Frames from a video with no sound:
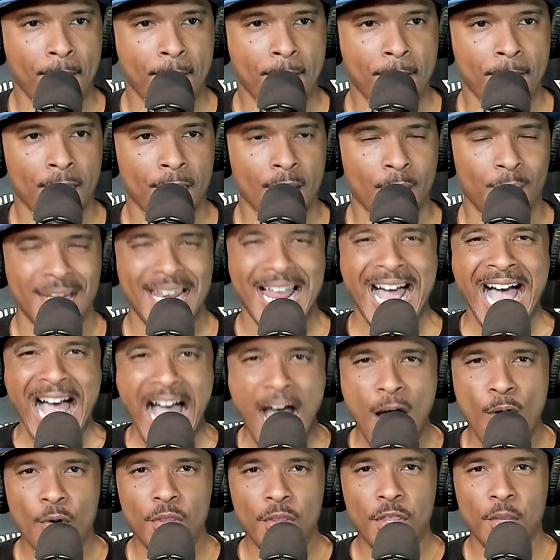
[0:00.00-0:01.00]
But
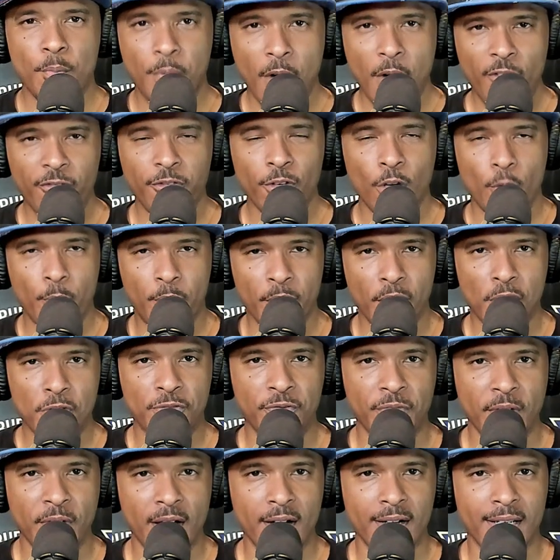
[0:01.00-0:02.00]
how will the Buffalo Bills
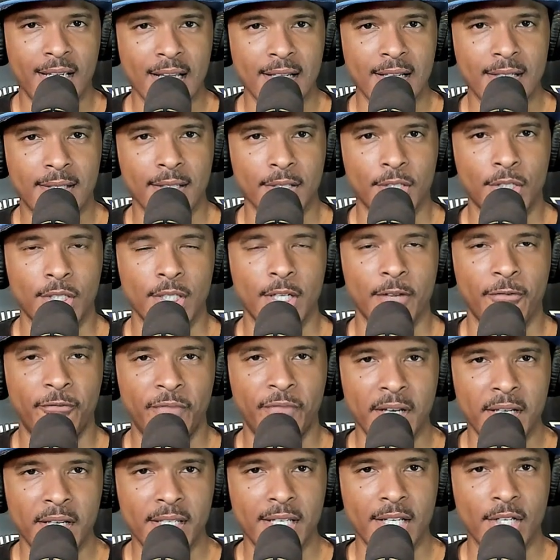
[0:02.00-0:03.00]
fare against this
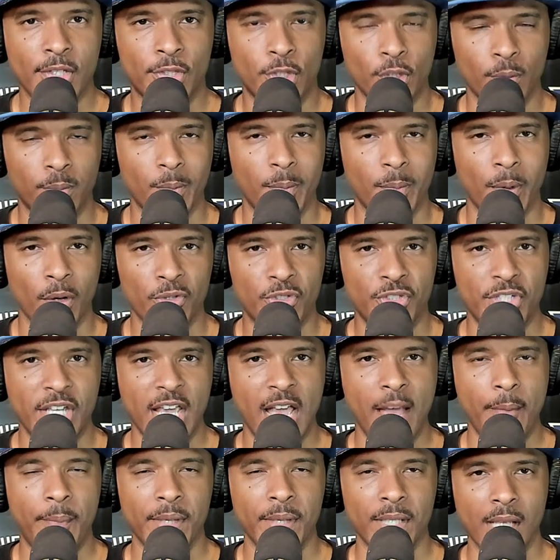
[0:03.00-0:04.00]
defending Super Bowl
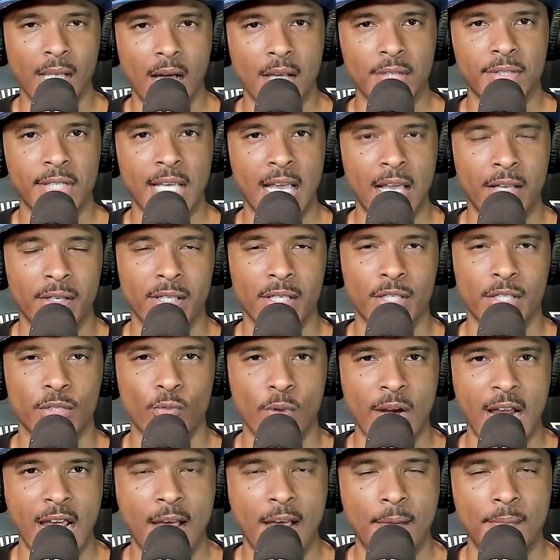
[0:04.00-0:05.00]
champion Los Angeles
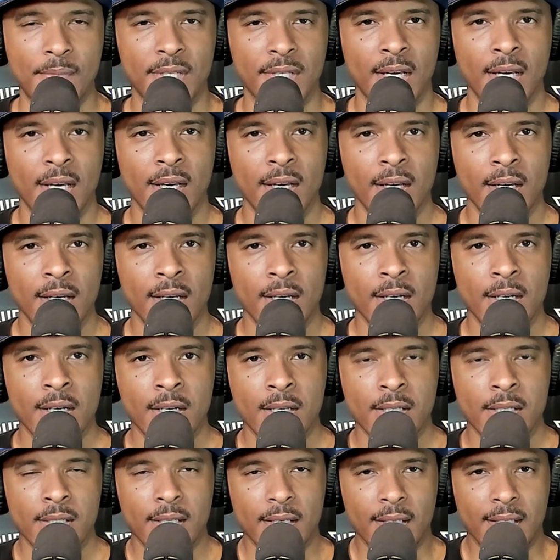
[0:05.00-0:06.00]
Rams
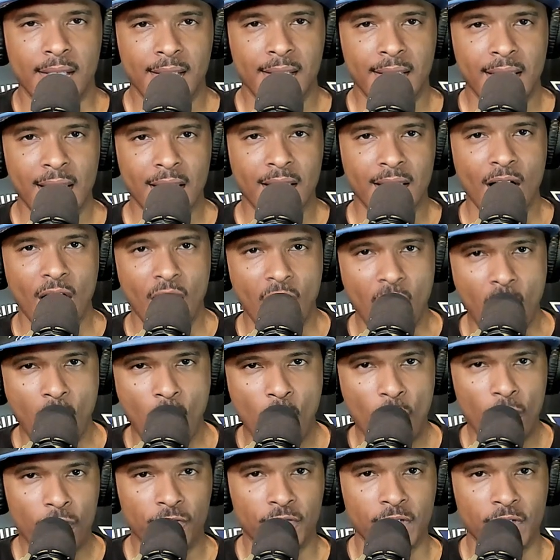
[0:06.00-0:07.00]
to kick
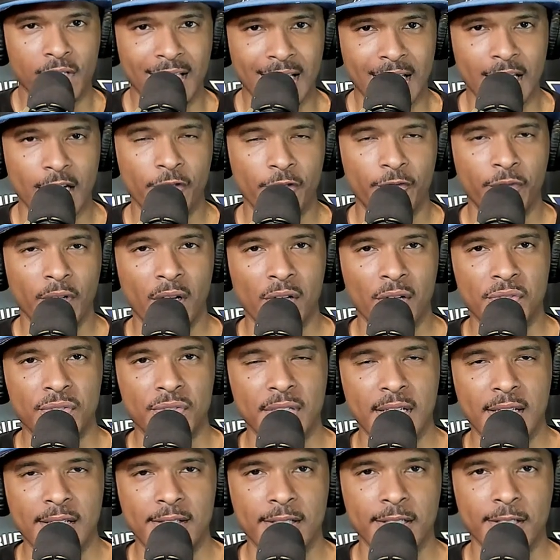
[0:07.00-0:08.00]
off the NFL
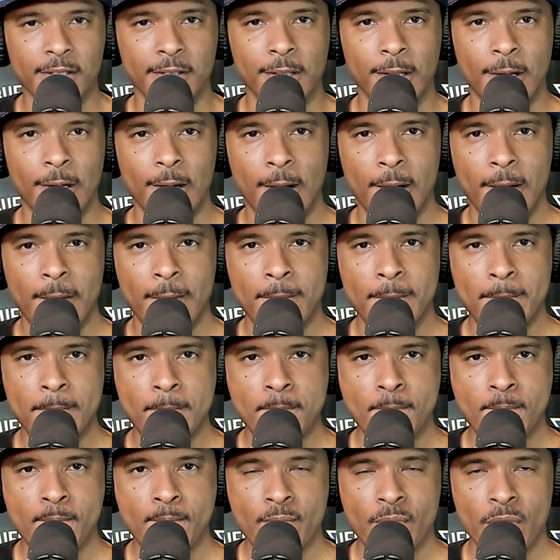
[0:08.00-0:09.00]
season?
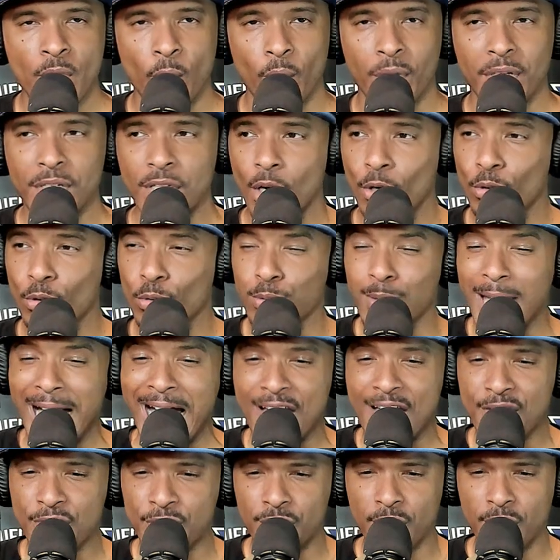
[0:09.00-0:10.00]
We know
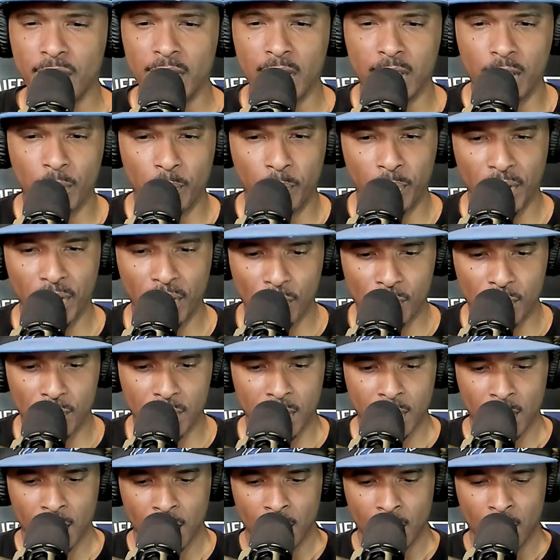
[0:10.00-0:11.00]
last year that the Bills
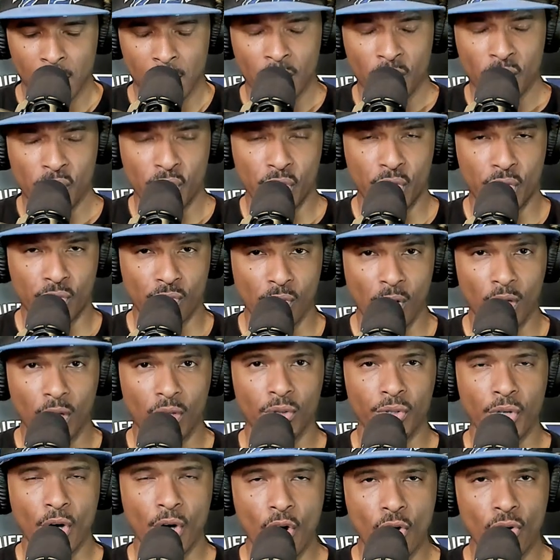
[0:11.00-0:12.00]

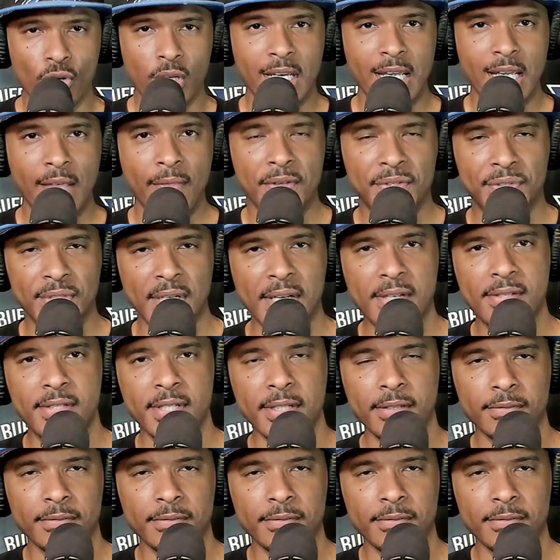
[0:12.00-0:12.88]
struggled early in the season.